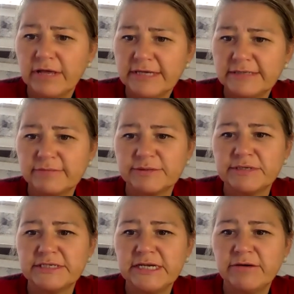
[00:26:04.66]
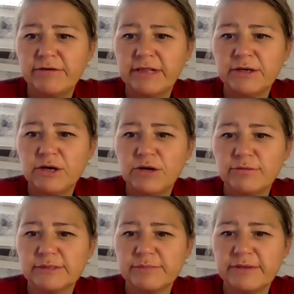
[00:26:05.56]
of items, material and
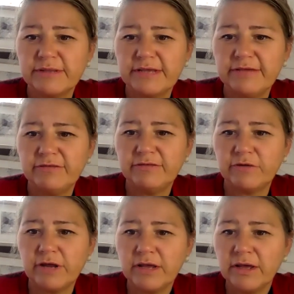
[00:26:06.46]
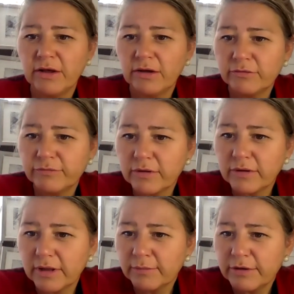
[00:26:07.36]
notes about the history
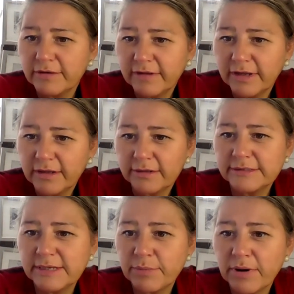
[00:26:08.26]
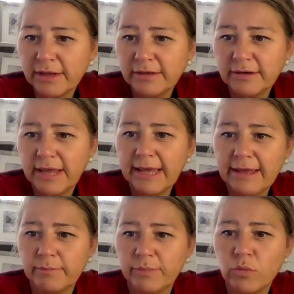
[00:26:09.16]
of, I'm going to say, Cultibragan
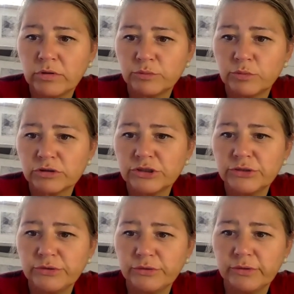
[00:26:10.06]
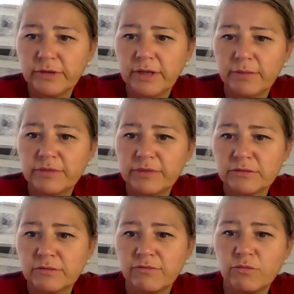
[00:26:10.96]
Camp, World War II
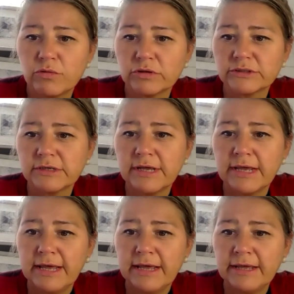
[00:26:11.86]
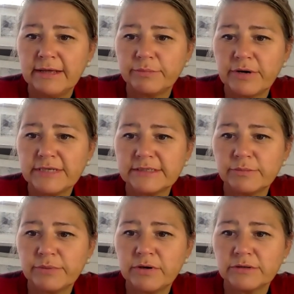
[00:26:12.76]
prisoner of wars. At
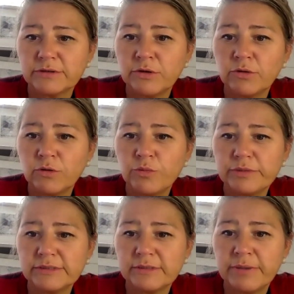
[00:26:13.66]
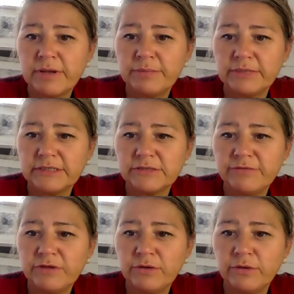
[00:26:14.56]
present, parts are not open to the
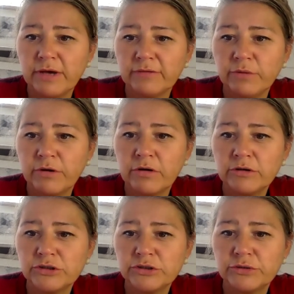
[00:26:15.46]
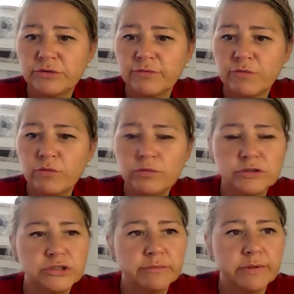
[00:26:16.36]
public to view as we are unsure of
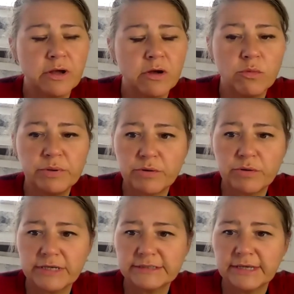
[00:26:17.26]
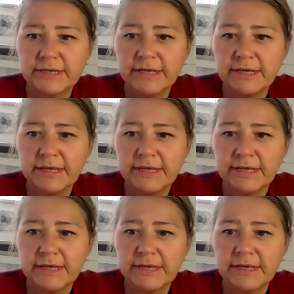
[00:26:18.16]
ownership and copyright.